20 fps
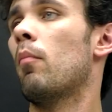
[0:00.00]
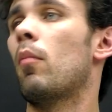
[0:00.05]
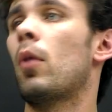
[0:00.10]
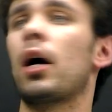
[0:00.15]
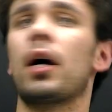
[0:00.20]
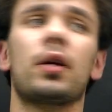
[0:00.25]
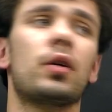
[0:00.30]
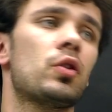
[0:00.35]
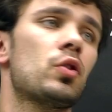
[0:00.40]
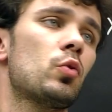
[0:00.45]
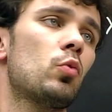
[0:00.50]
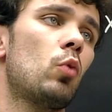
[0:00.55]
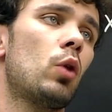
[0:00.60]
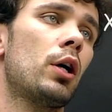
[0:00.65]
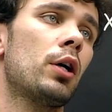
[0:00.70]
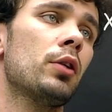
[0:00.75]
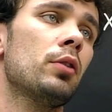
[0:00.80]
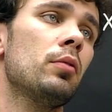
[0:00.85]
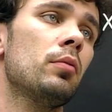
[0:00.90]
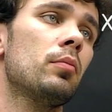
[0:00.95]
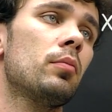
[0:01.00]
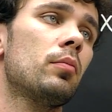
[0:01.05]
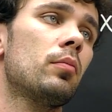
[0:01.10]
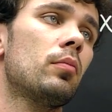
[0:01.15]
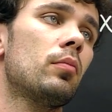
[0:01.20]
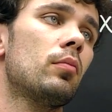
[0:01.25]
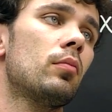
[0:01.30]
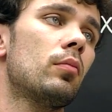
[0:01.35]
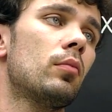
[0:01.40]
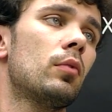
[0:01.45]
minus 1
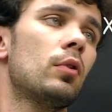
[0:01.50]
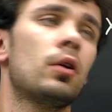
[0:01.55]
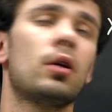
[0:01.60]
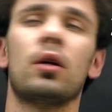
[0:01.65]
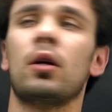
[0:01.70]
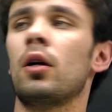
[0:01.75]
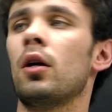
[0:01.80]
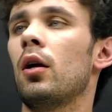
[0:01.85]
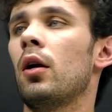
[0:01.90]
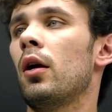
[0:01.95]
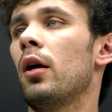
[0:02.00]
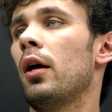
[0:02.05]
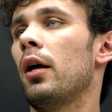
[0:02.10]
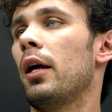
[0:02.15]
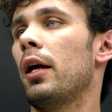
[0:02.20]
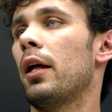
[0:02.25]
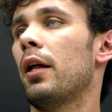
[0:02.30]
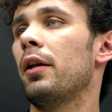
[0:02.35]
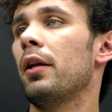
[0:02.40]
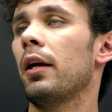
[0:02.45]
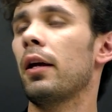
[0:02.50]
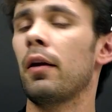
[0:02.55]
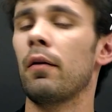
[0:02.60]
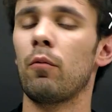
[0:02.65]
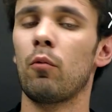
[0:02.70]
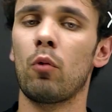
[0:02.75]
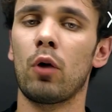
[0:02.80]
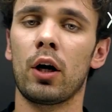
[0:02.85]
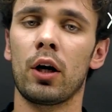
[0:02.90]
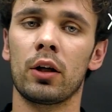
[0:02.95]
and
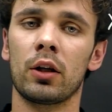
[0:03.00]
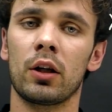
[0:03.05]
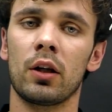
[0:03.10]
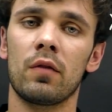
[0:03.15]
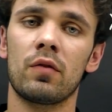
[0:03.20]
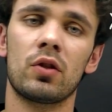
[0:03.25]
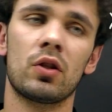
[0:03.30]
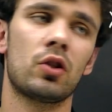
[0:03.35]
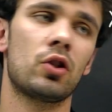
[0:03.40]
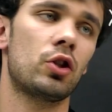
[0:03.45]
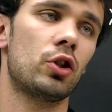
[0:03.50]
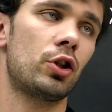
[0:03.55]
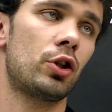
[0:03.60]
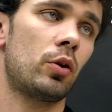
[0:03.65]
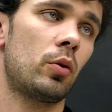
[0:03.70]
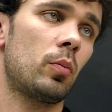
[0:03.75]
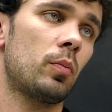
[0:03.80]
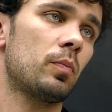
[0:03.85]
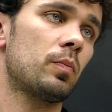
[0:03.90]
negative 1 gives us 0.